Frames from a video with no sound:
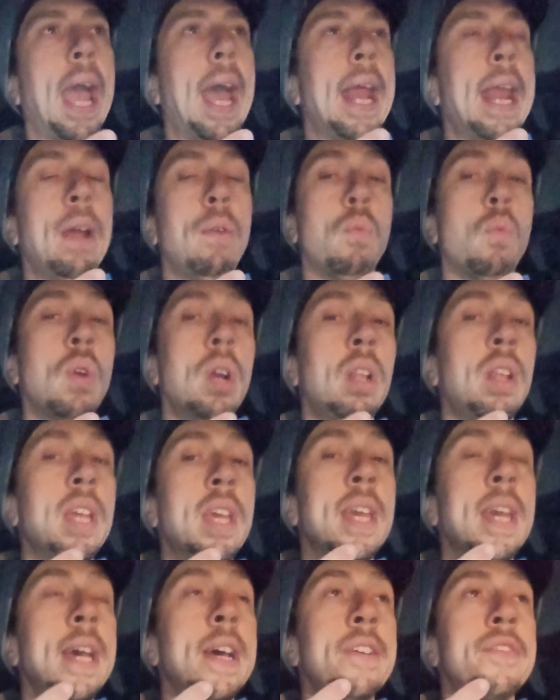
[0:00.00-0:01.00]
And it
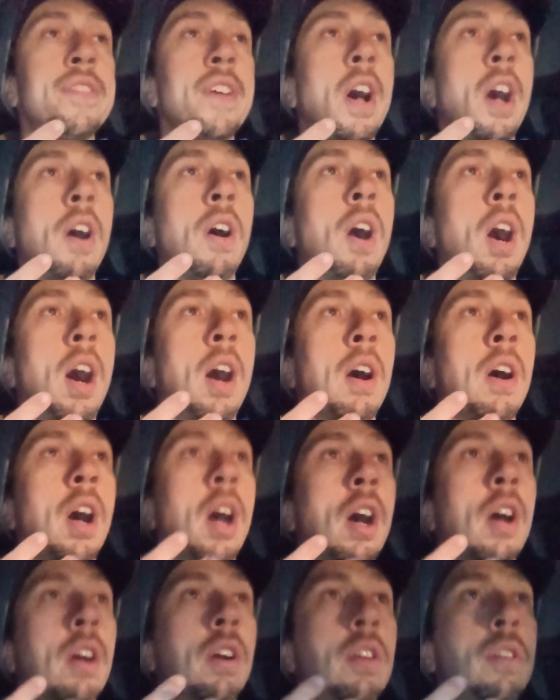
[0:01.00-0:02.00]
really is
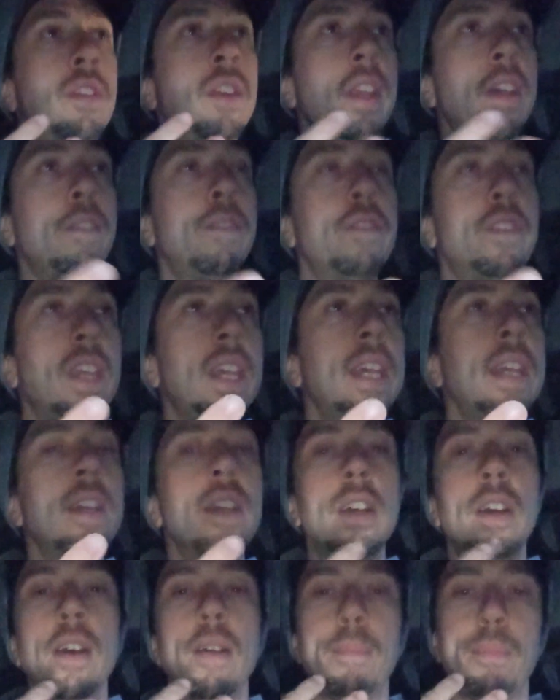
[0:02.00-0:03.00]
a nifty,
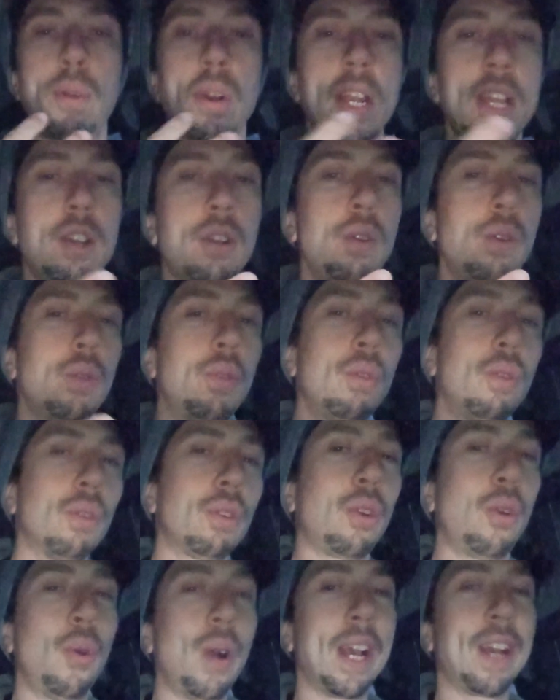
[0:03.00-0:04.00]
pretty cool,
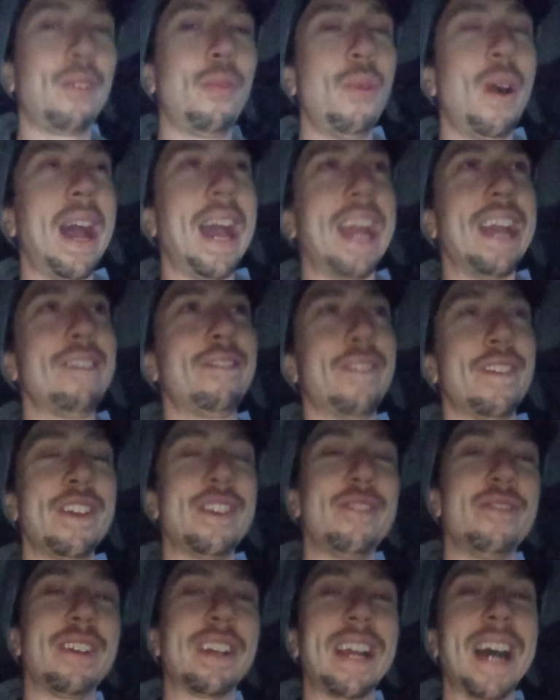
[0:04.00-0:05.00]
quick way for
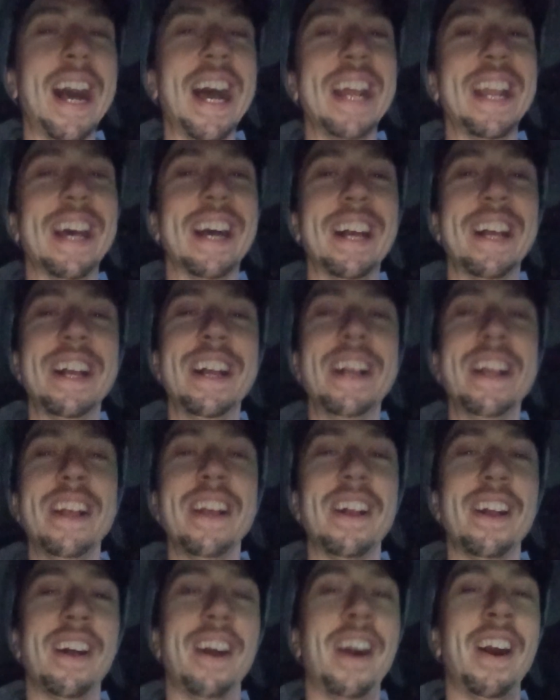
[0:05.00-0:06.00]
you to kind
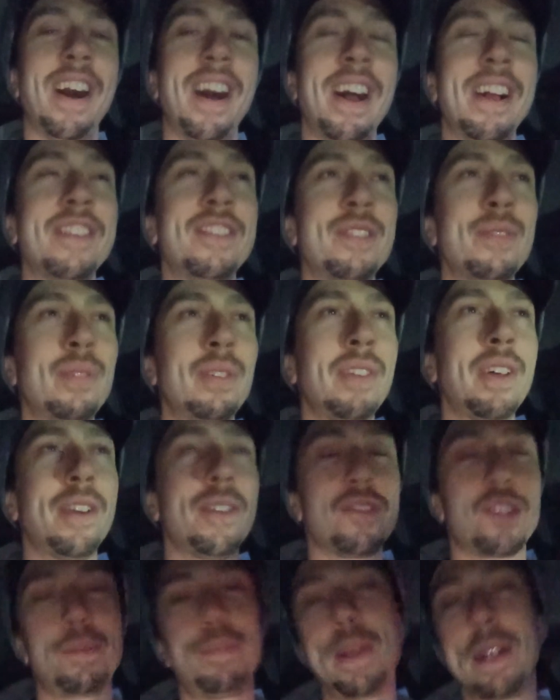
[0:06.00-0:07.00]
of do a
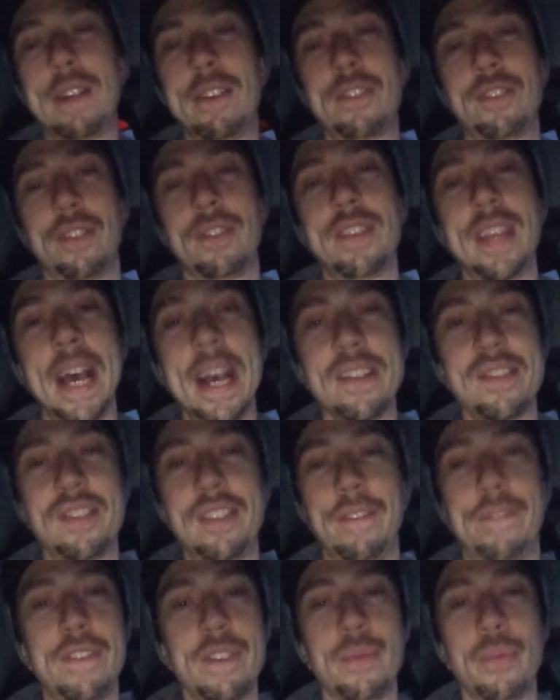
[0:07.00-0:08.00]
little spiritual test,
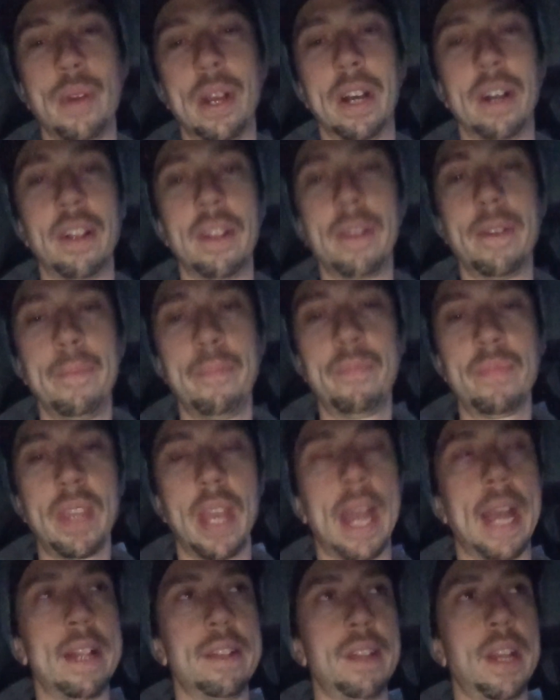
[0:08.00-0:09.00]
if you will,
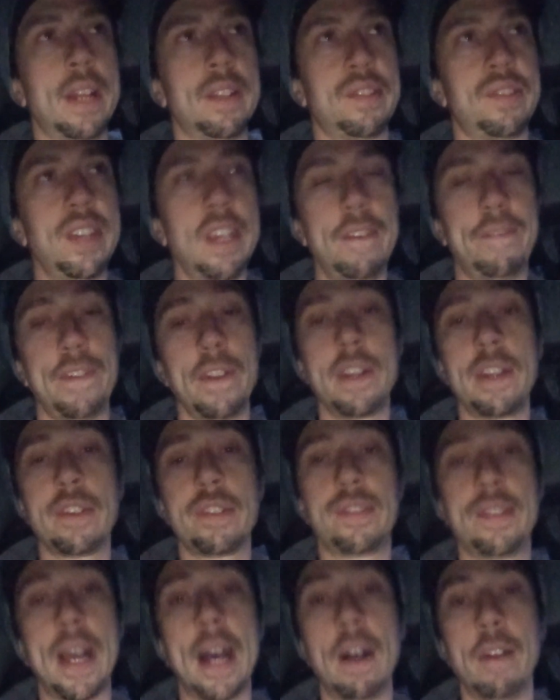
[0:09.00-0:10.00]
and see for
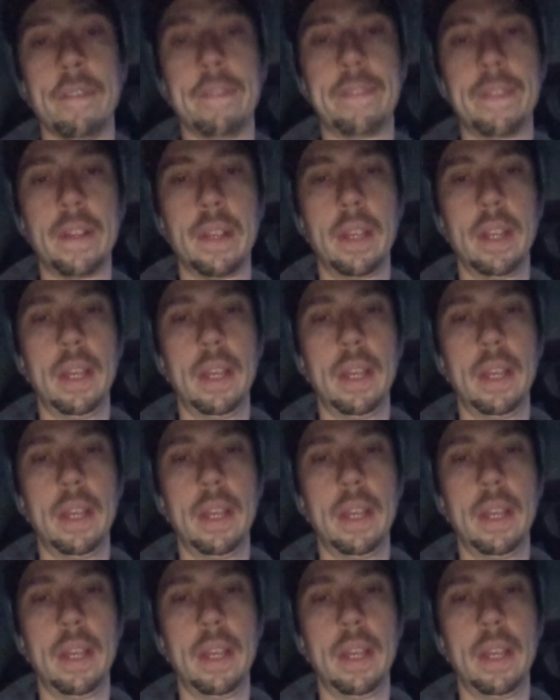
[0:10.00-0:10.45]
yourself.